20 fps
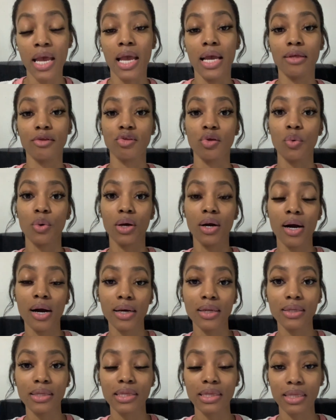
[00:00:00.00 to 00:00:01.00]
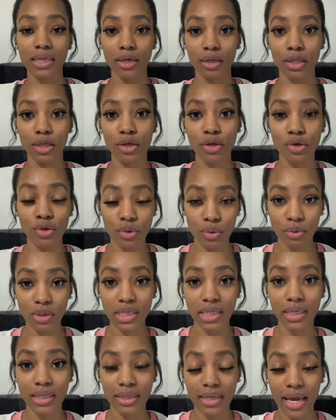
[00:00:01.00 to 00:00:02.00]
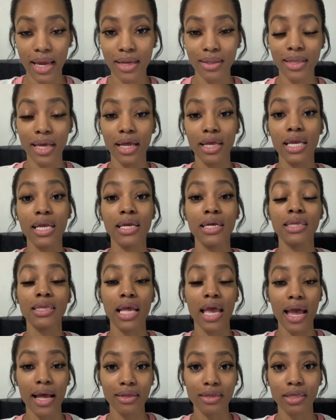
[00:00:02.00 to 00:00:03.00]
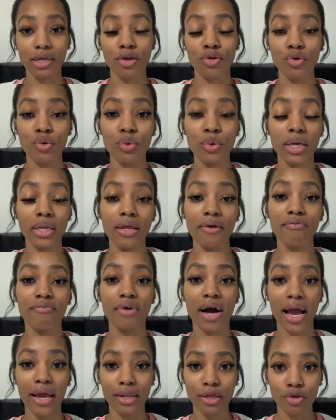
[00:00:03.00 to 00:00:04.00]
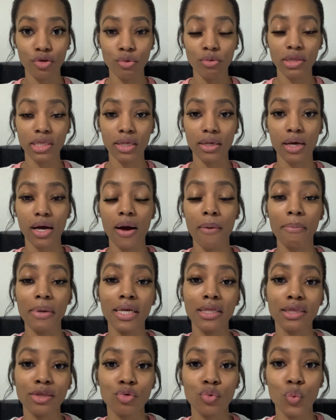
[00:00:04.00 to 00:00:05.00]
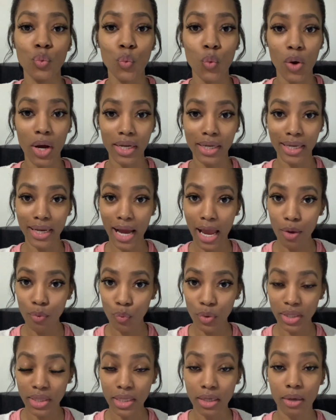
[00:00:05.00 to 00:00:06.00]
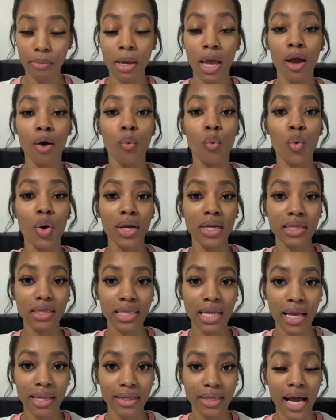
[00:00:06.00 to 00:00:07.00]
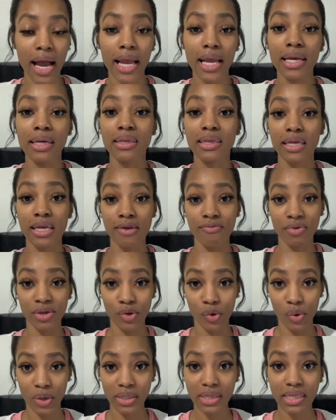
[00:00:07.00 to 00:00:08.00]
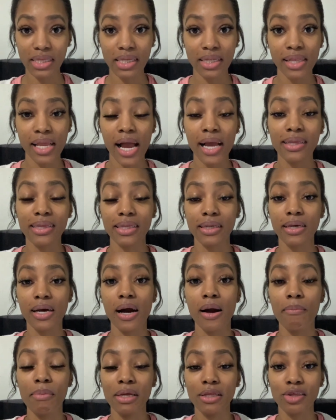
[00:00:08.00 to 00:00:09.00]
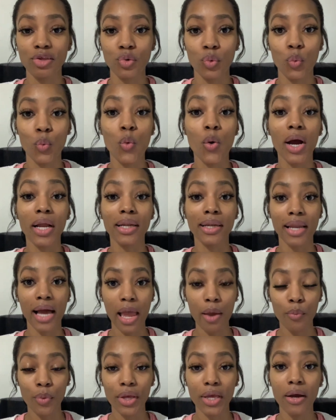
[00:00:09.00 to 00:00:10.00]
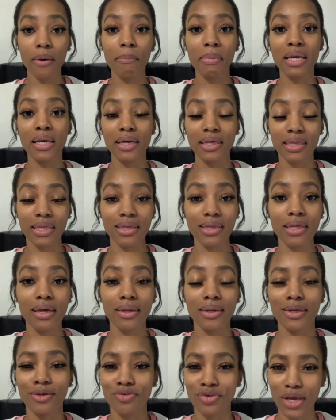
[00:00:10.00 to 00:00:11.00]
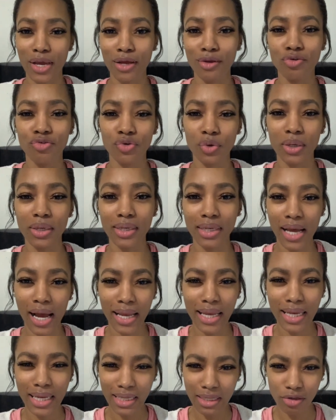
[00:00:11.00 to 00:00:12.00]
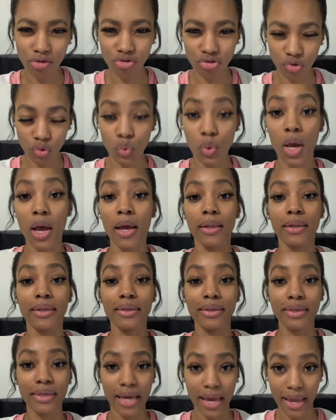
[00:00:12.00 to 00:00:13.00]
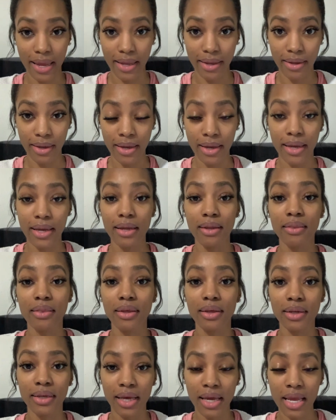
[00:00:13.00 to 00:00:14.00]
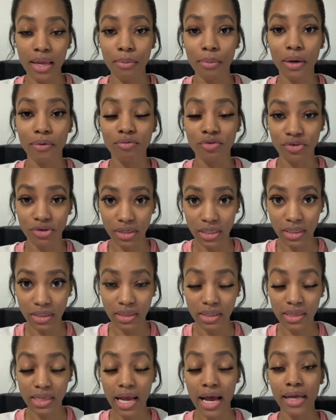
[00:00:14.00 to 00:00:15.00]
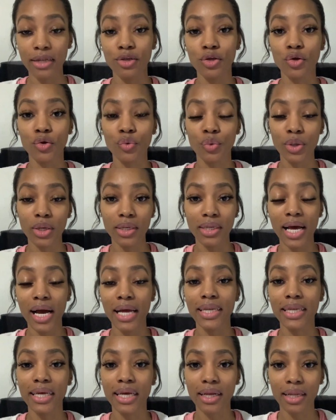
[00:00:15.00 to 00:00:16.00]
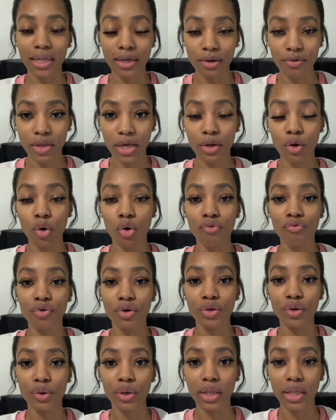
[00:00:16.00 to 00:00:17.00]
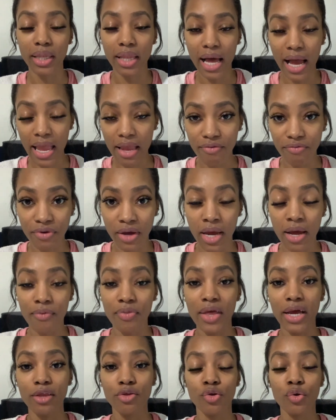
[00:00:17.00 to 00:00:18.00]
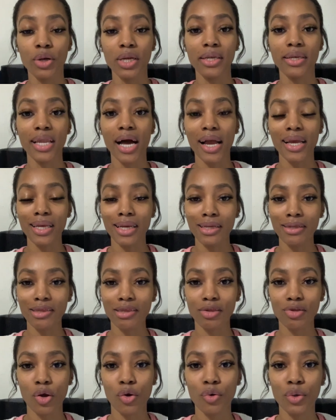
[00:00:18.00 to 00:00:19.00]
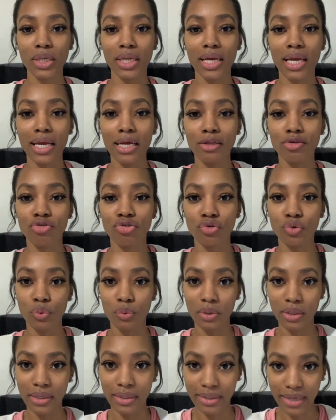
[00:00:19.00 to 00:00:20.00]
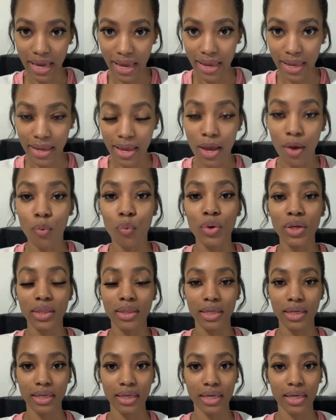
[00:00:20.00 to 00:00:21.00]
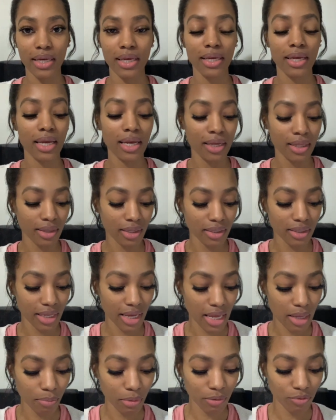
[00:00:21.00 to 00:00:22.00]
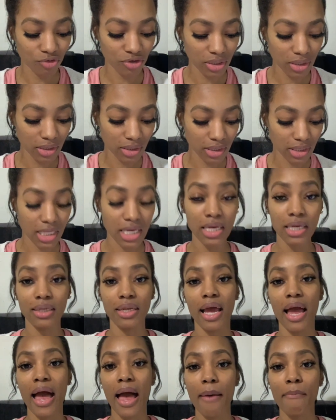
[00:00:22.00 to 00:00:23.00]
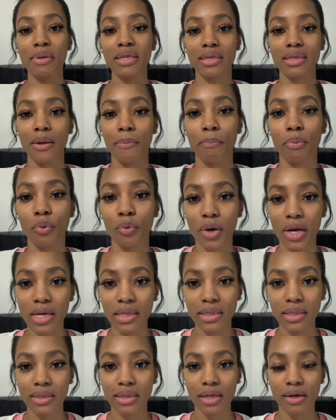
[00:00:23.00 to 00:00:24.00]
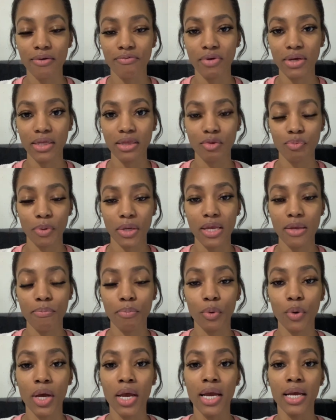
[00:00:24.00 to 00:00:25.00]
And so God is telling you today that He's asking you and inviting you to come into one night with Him. What is that night? It's even on tonight to come into one night with Him because He's going to change your night into day. In the name of Jesus, I decree and I declare that over your life that your night is turning into day with the King. In the name of Jesus, He inhabits the praises of His people.